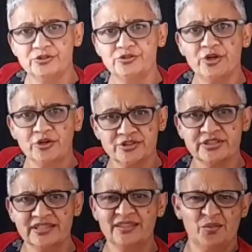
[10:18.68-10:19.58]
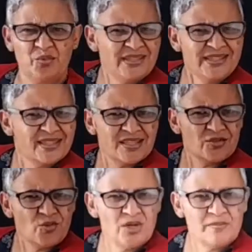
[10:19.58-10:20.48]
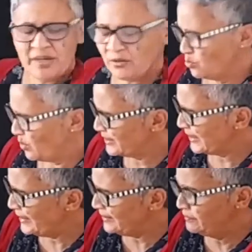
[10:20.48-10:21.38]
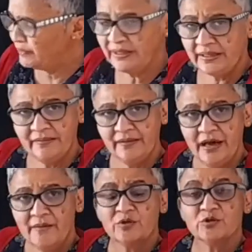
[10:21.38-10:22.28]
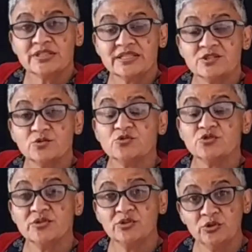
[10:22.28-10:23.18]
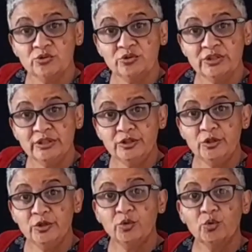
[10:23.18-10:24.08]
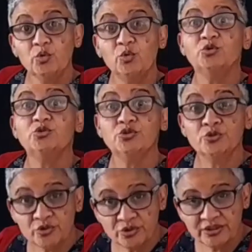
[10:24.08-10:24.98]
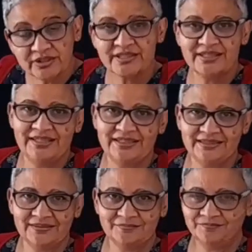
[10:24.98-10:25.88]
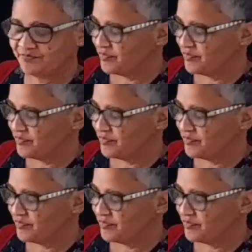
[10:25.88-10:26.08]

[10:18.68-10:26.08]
dot here. What is this all about? What can it be? Because this is also a clue in who took the sound.